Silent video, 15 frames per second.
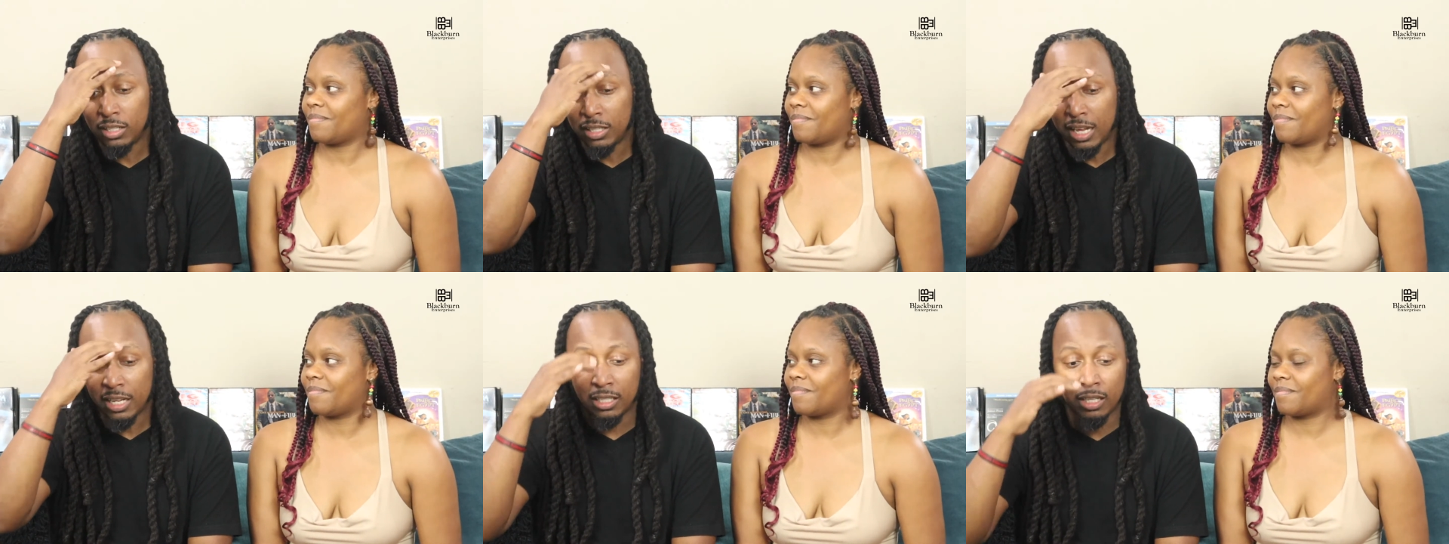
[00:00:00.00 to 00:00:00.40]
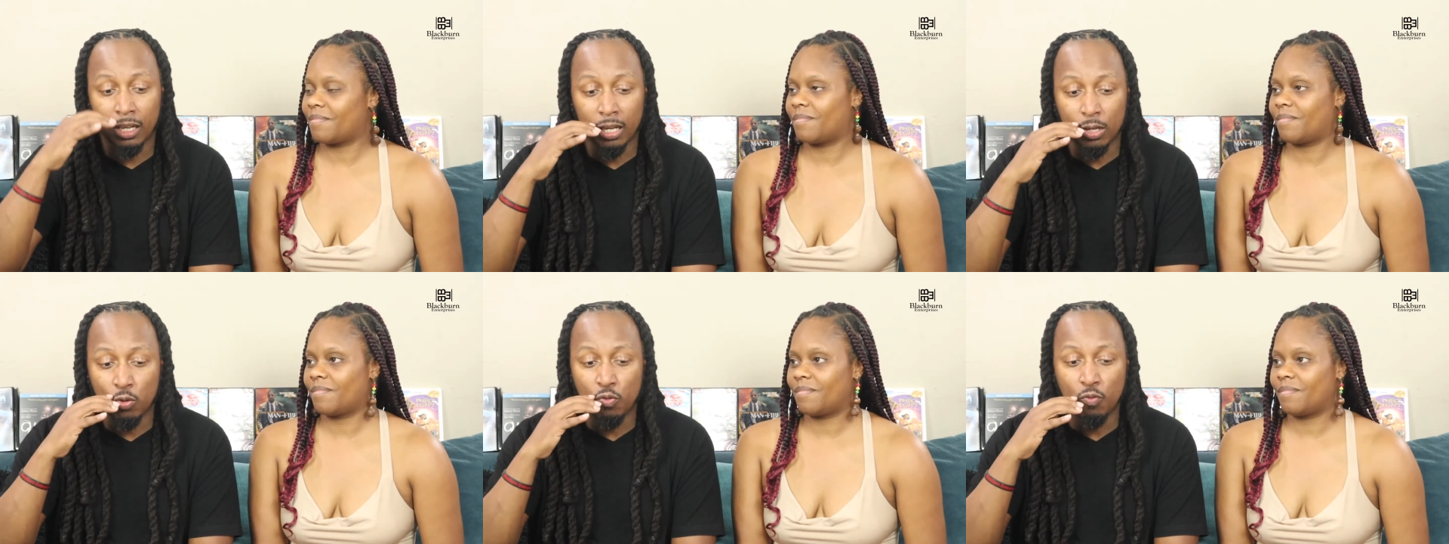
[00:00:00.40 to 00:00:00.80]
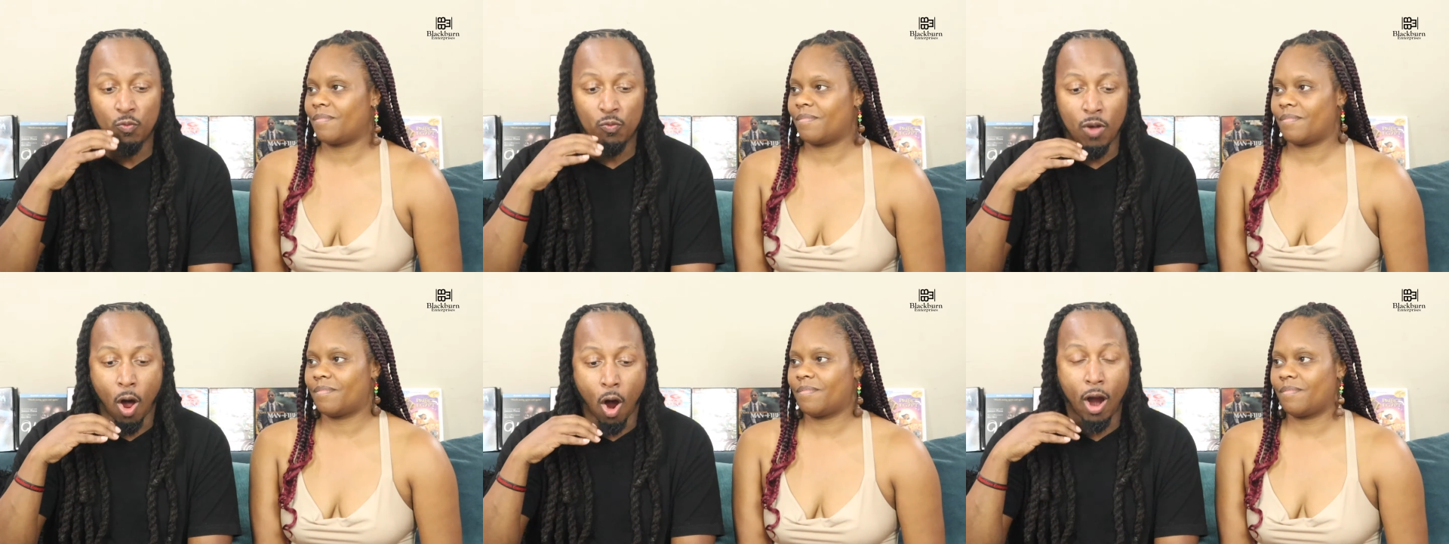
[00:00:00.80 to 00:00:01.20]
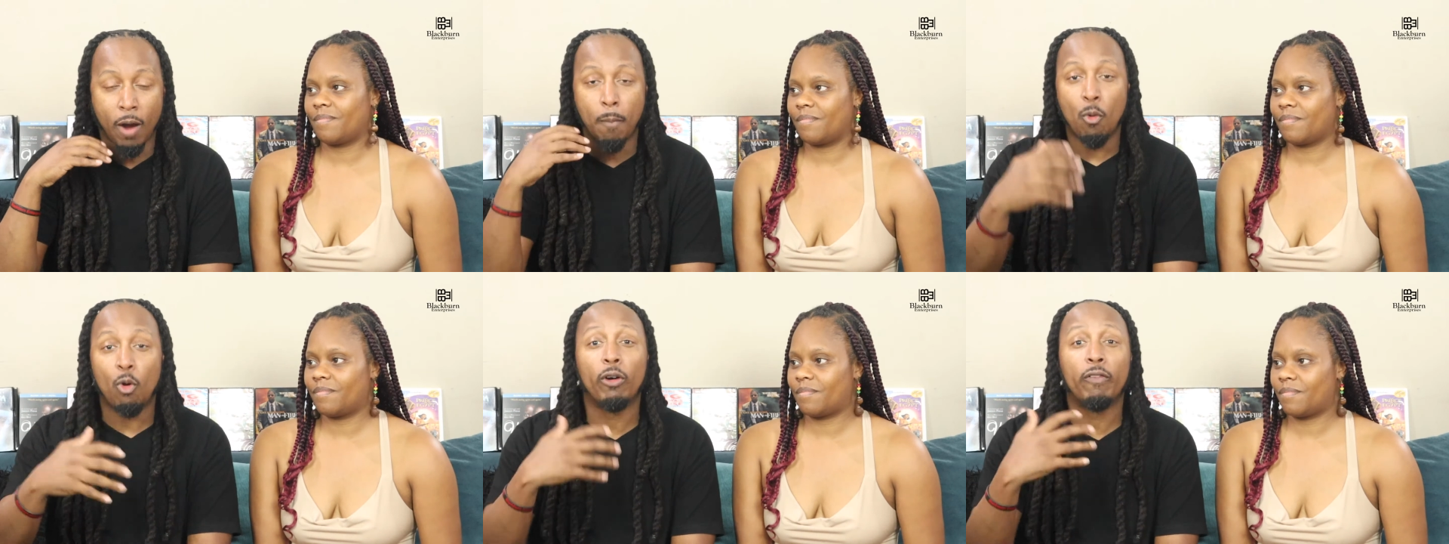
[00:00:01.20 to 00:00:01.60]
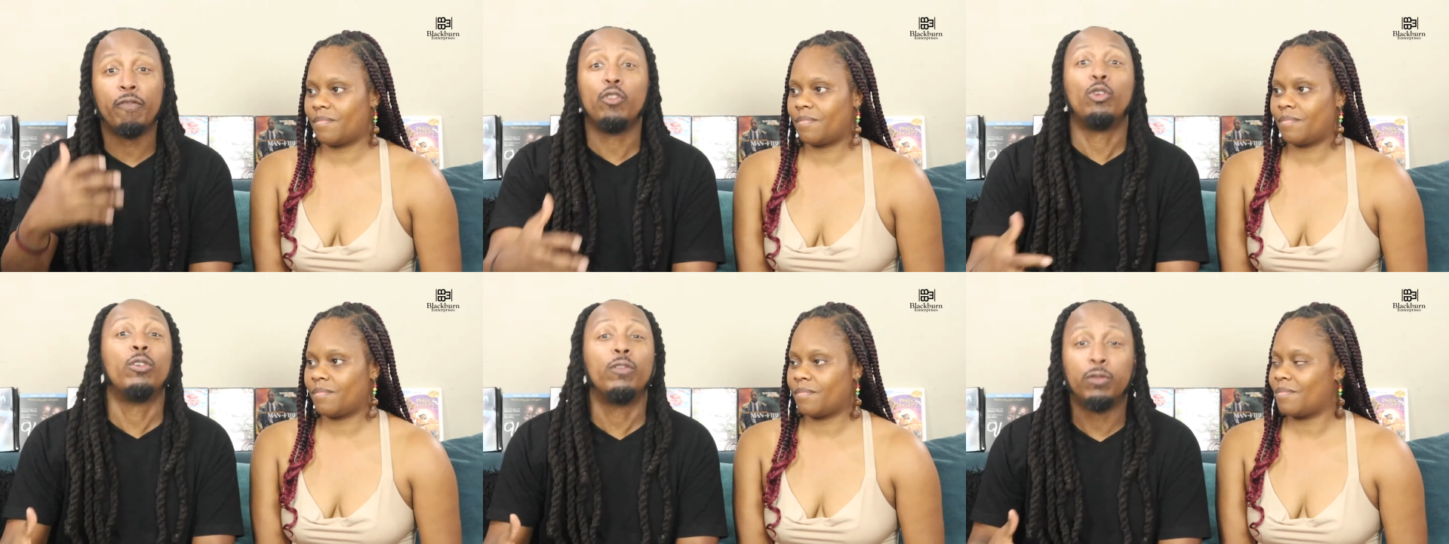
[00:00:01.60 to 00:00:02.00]
Speaker 1: like I said, you are more
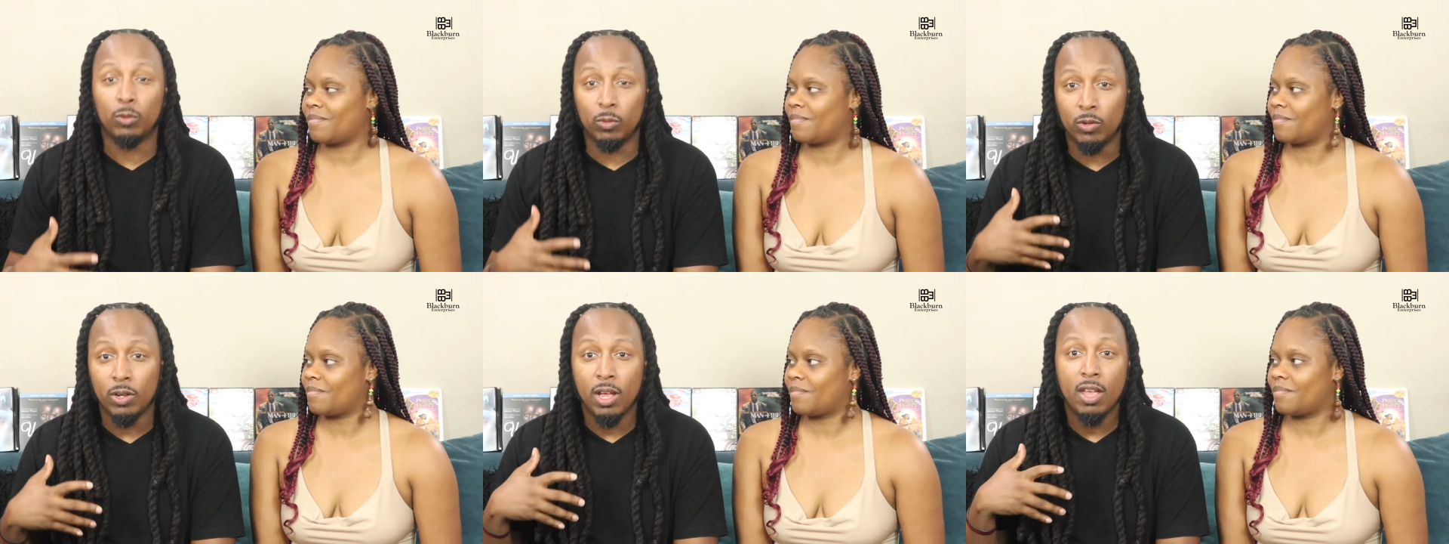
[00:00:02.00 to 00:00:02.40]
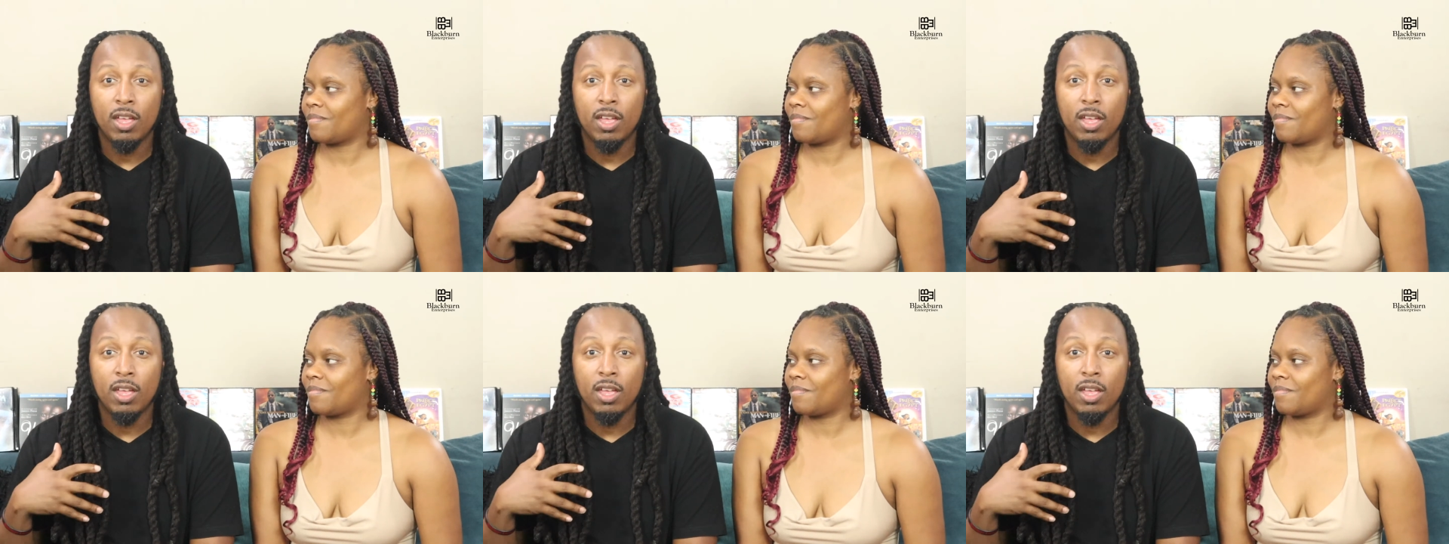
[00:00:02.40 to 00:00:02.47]
fearful